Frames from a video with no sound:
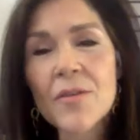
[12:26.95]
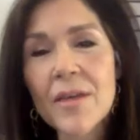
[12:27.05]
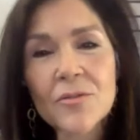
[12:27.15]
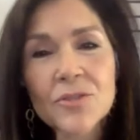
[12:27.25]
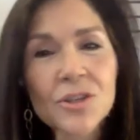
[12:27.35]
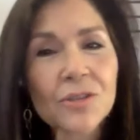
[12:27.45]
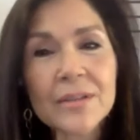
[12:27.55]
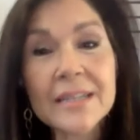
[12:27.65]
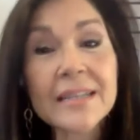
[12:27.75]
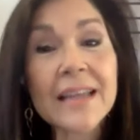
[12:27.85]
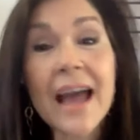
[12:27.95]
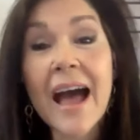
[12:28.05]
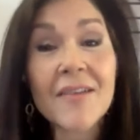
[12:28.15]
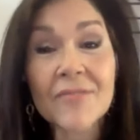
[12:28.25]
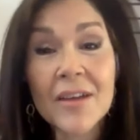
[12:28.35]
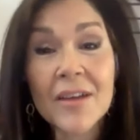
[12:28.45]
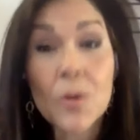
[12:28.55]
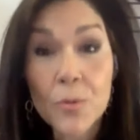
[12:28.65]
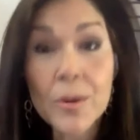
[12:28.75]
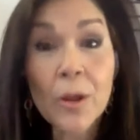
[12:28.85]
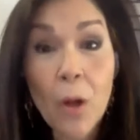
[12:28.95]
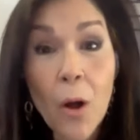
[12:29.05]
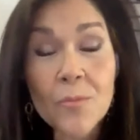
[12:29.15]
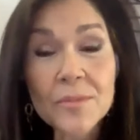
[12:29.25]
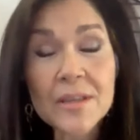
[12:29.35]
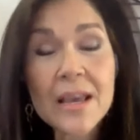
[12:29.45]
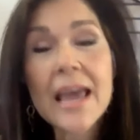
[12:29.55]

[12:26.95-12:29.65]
that those children didn't have real homes.